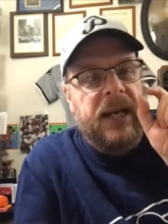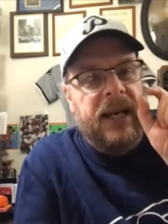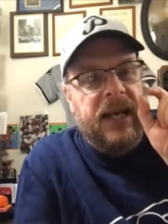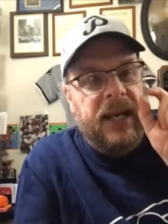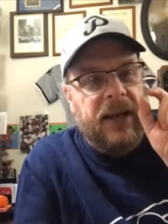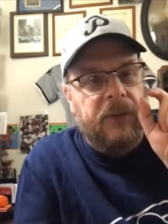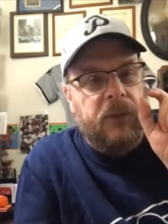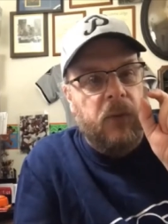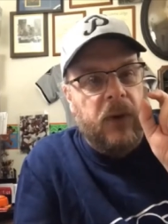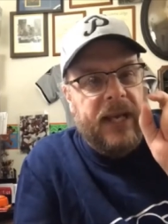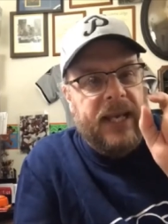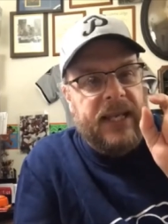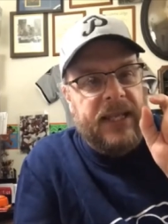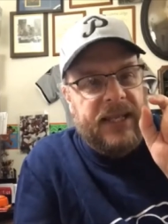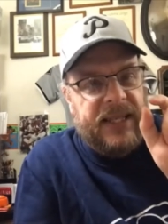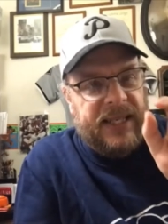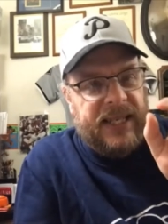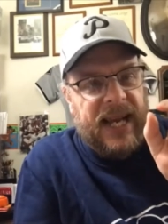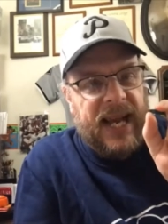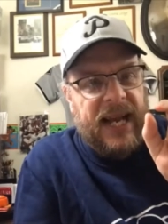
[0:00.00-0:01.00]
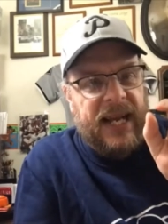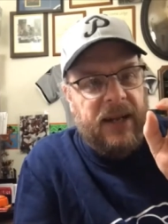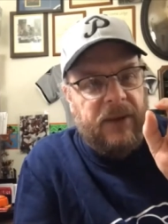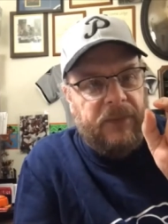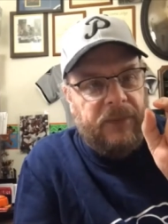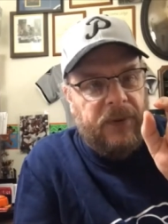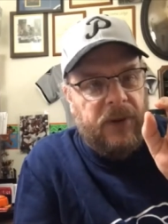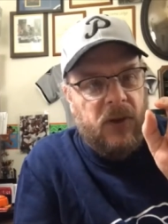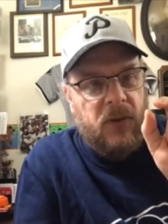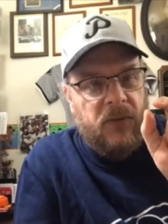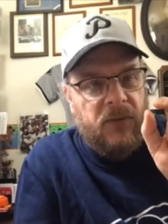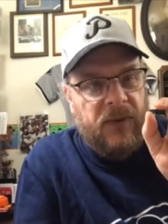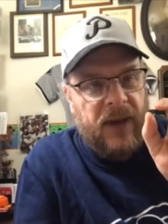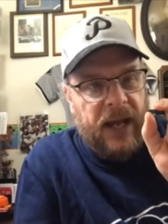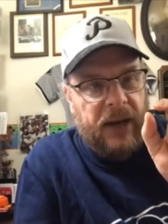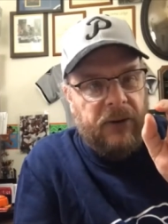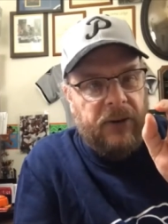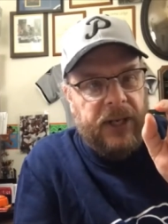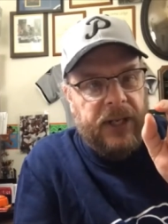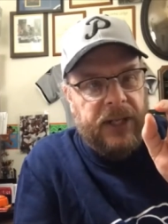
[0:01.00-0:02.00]
If we can sign a few
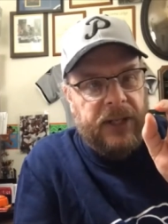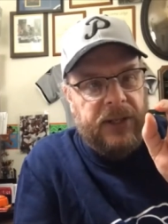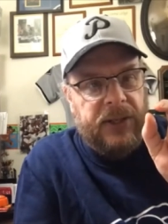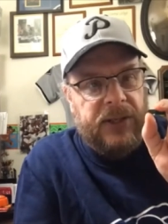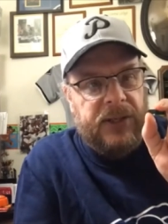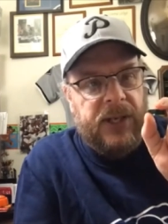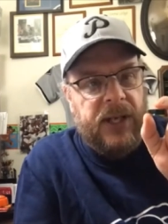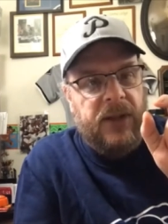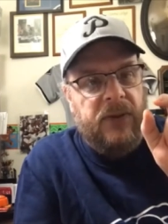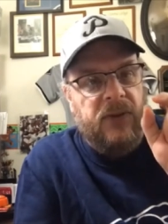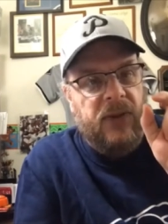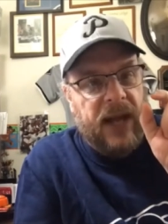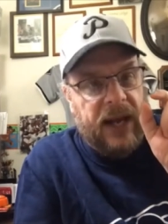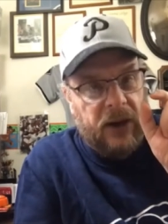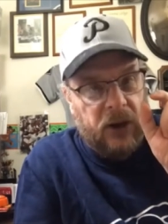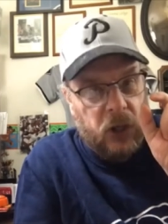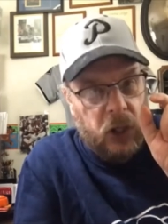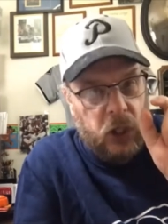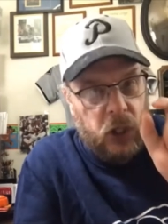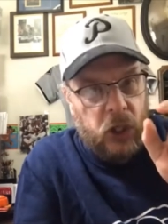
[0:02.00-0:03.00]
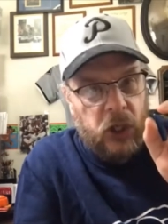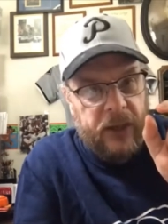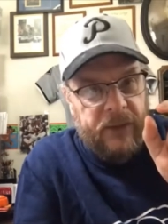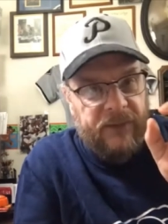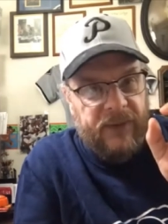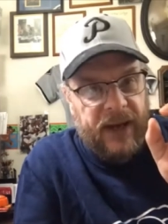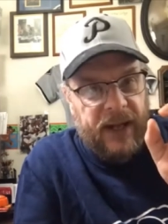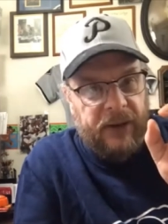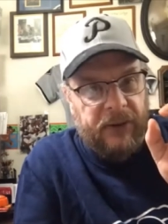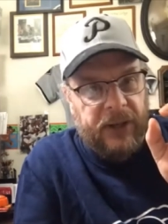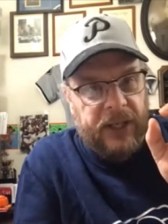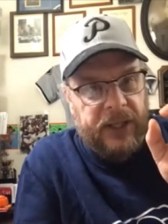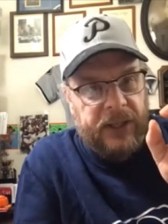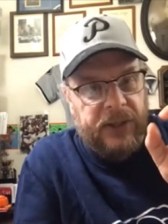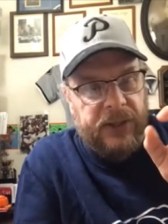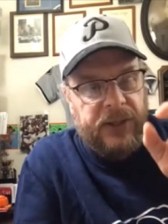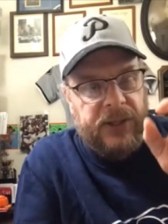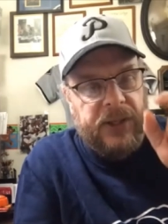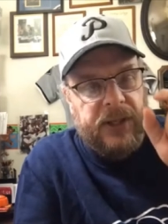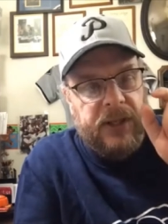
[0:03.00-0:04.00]
veterans that are good
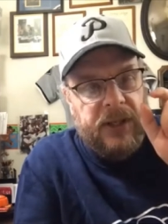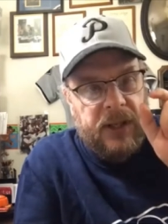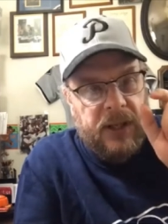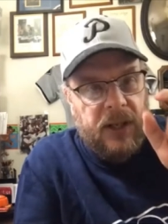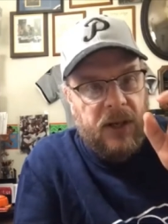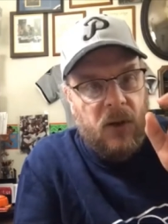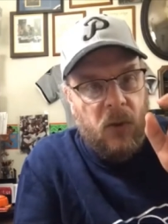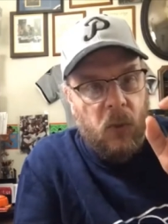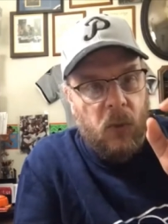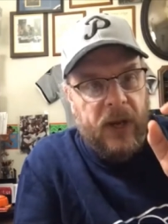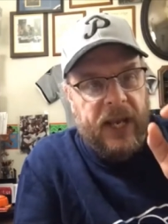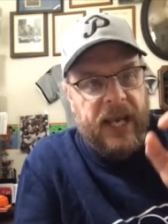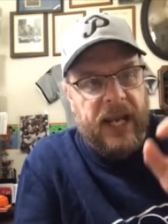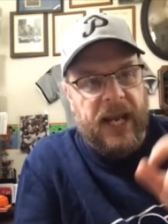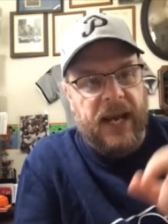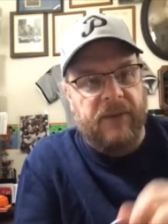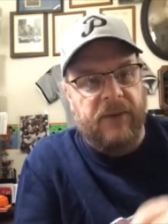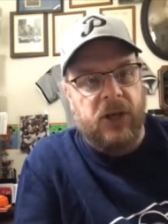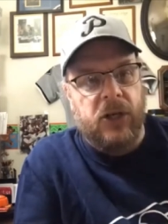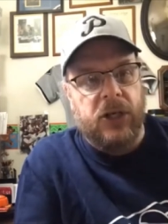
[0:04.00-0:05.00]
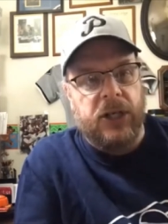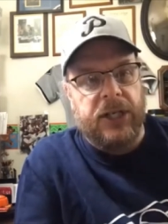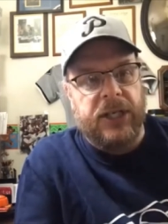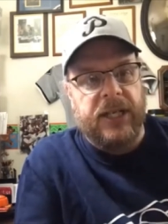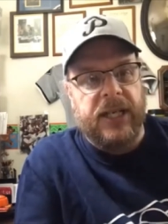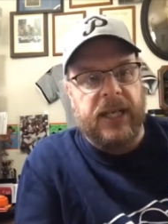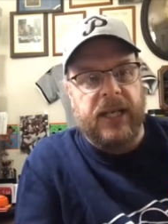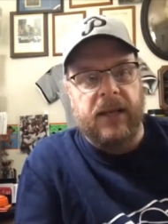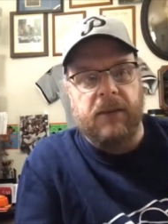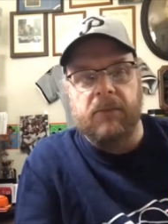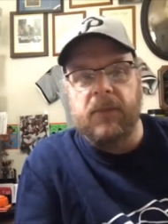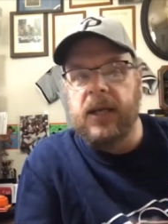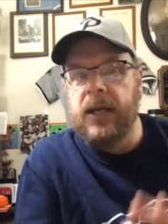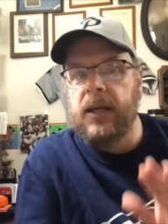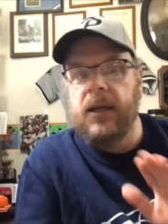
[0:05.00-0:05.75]
veterans, we can have a good team.